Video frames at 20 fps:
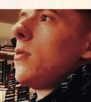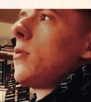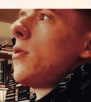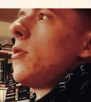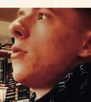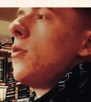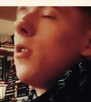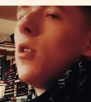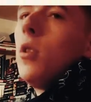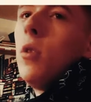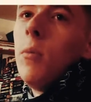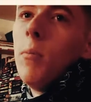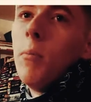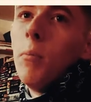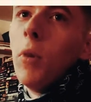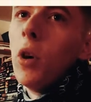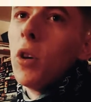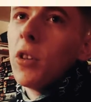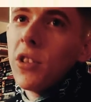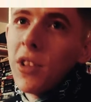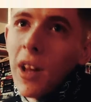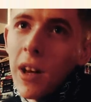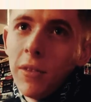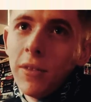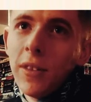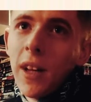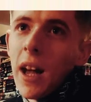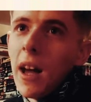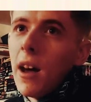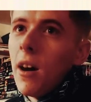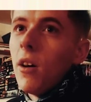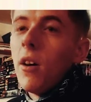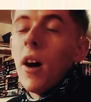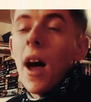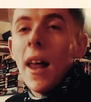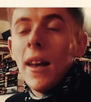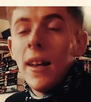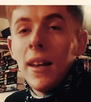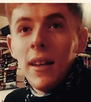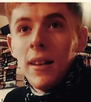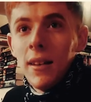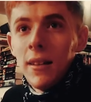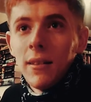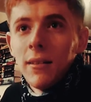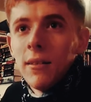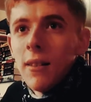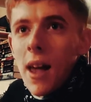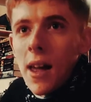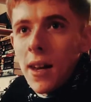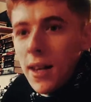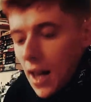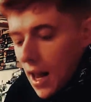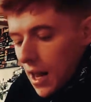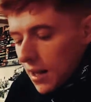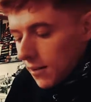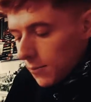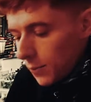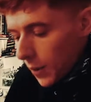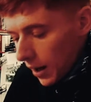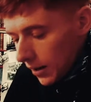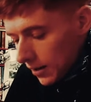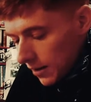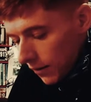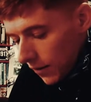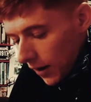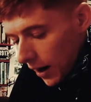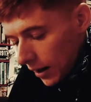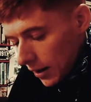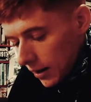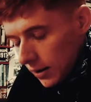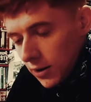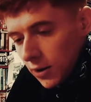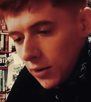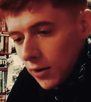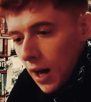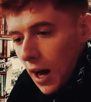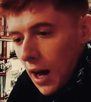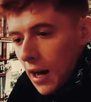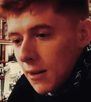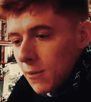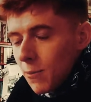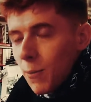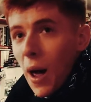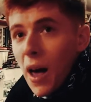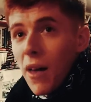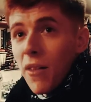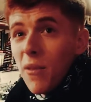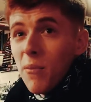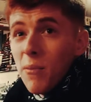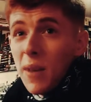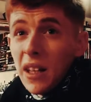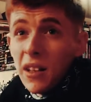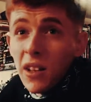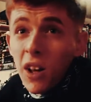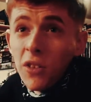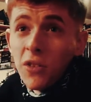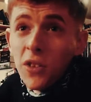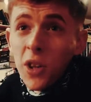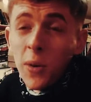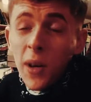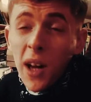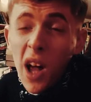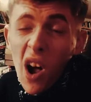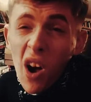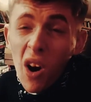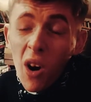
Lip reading: to do more self-care, or any aspect, if I can do that, it's better than me not doing it at